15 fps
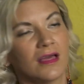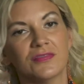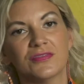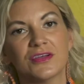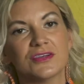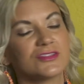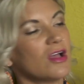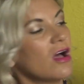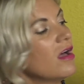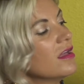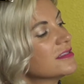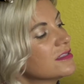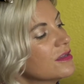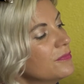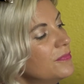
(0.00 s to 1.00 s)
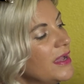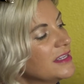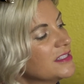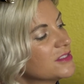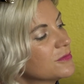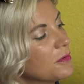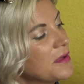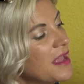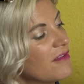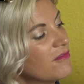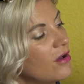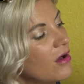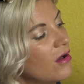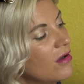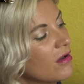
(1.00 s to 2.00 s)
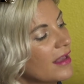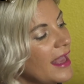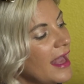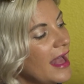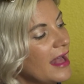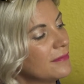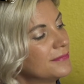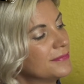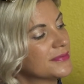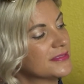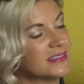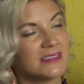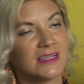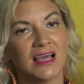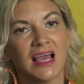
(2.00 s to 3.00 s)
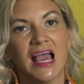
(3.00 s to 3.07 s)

there's also pages where we have all caps